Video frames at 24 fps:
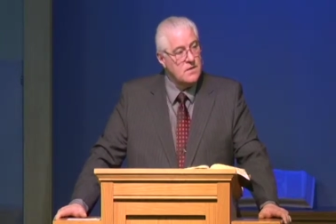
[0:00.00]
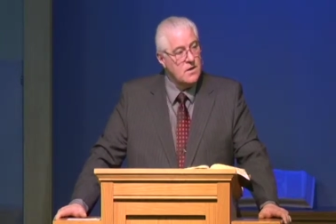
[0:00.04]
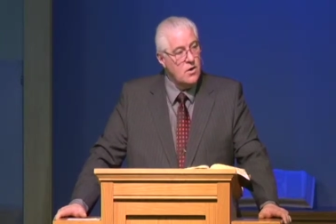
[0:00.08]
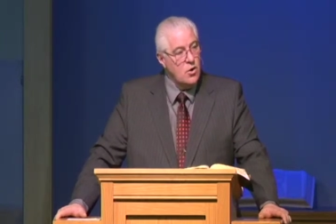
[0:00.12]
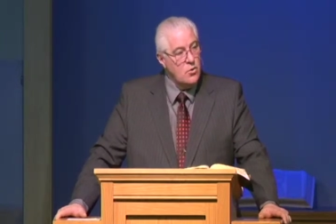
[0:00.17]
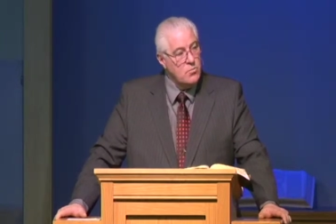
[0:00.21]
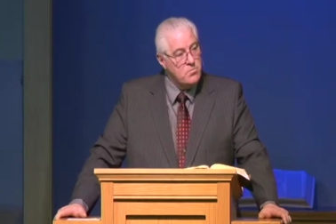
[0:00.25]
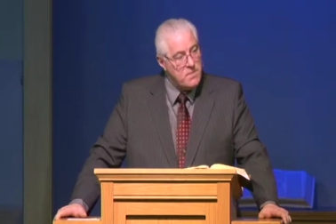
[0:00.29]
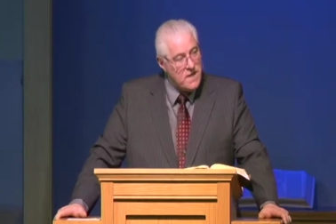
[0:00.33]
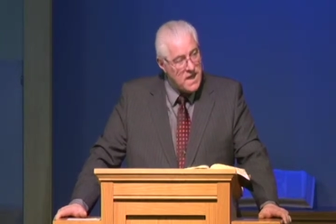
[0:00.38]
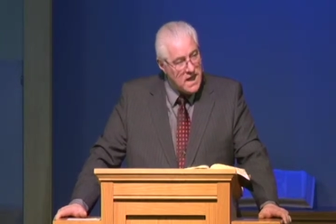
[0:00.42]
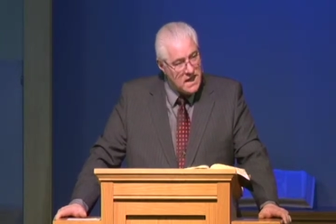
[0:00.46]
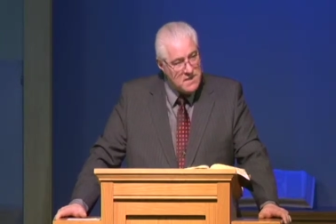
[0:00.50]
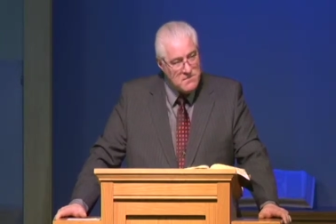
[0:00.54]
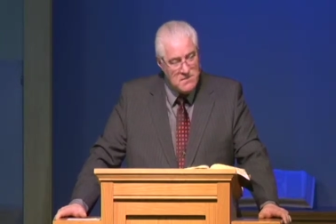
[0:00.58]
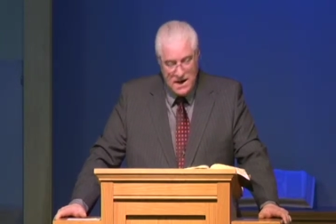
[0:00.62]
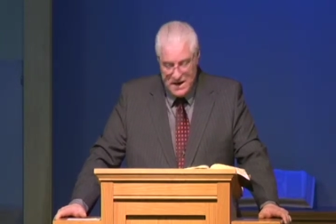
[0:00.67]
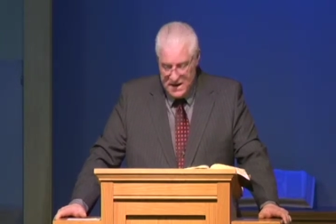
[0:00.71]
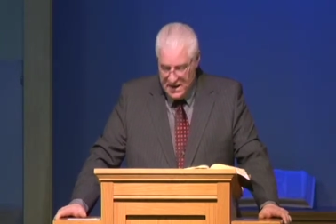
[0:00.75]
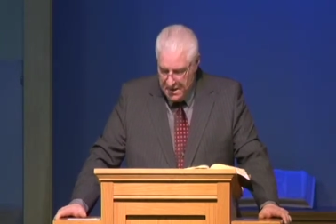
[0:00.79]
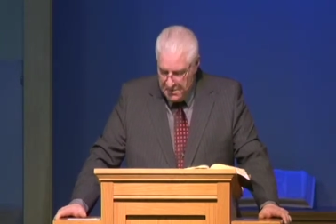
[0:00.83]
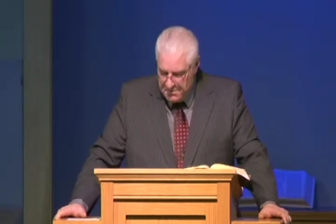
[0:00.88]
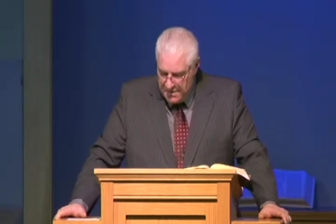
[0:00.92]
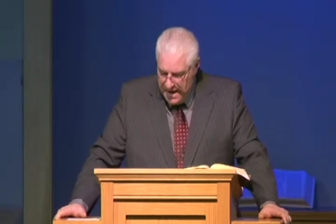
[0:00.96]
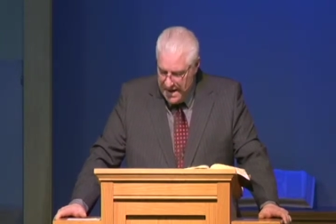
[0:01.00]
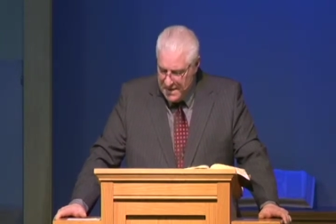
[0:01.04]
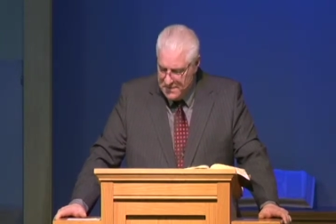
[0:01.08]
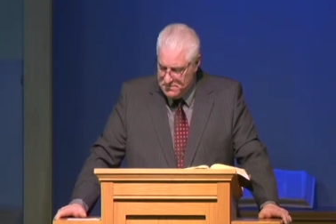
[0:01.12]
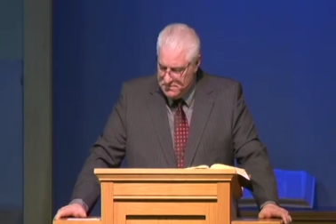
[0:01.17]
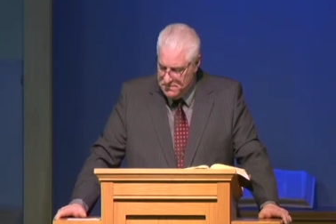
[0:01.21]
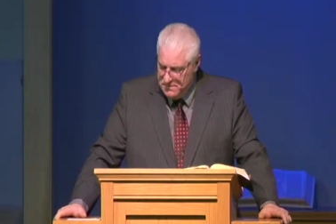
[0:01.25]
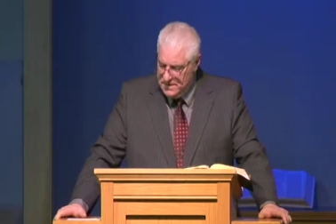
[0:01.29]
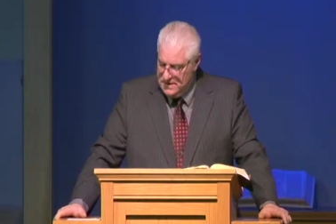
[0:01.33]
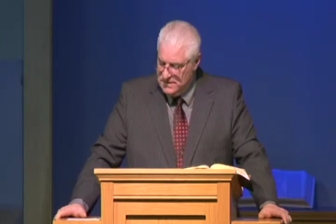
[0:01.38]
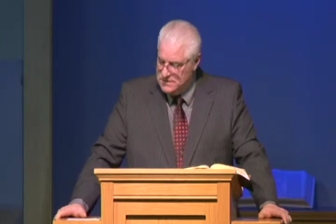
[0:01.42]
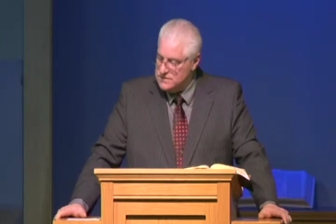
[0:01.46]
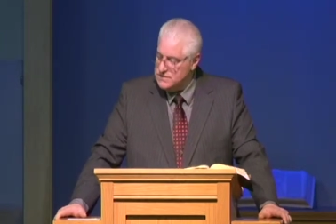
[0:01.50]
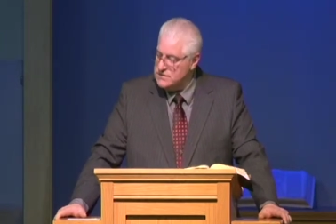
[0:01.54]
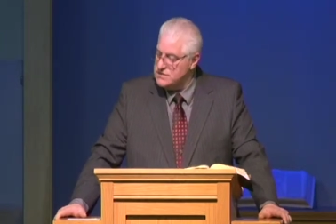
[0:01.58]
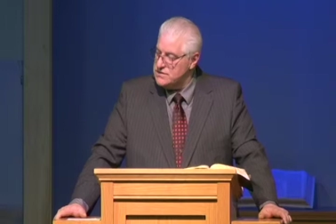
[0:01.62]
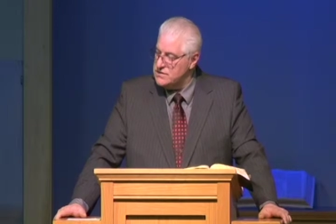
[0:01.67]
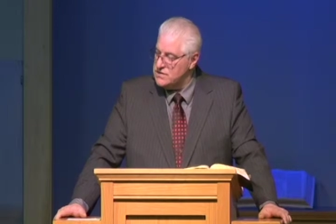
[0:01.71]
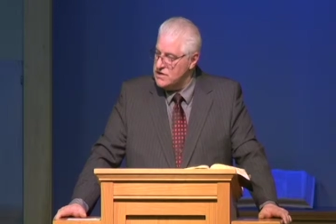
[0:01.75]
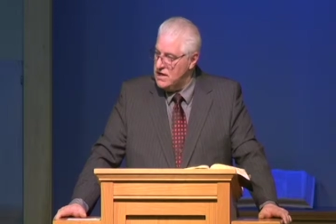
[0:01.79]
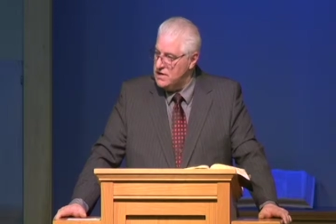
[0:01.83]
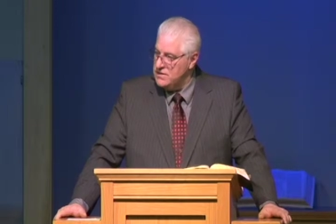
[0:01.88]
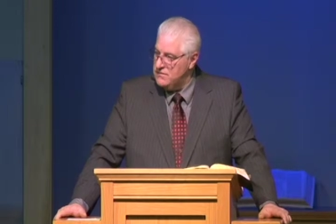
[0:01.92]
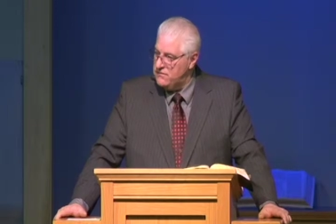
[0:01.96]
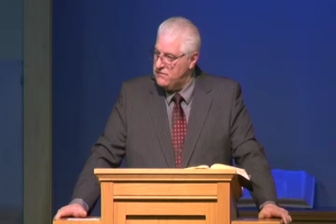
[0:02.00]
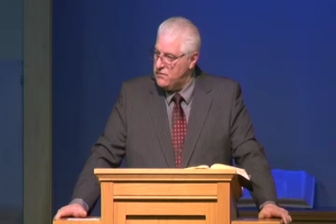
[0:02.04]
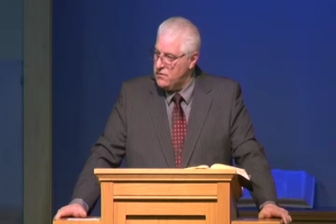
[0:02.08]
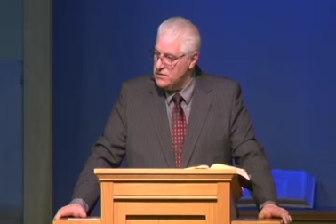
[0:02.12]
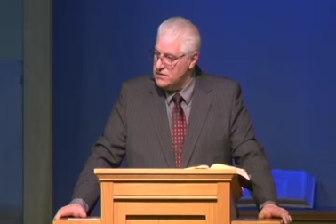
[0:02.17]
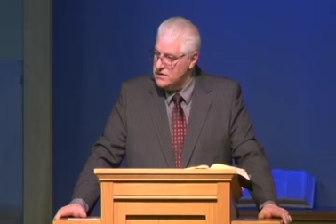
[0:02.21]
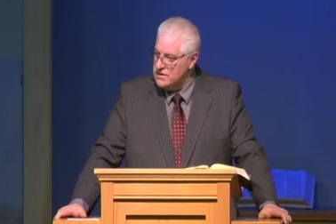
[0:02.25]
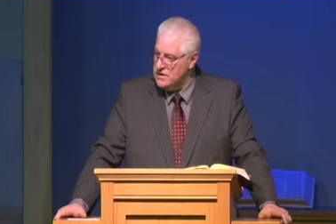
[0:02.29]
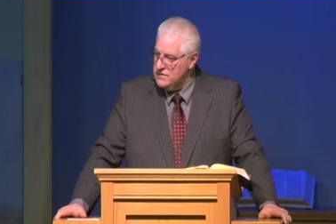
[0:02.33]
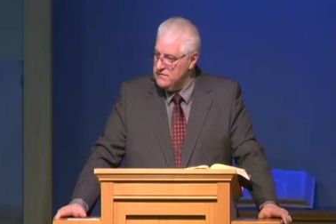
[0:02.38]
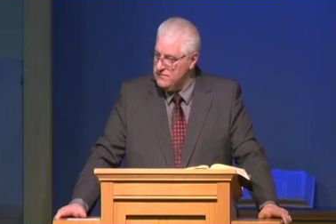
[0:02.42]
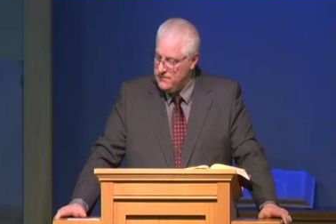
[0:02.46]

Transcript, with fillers: Obey my commandments. John 14,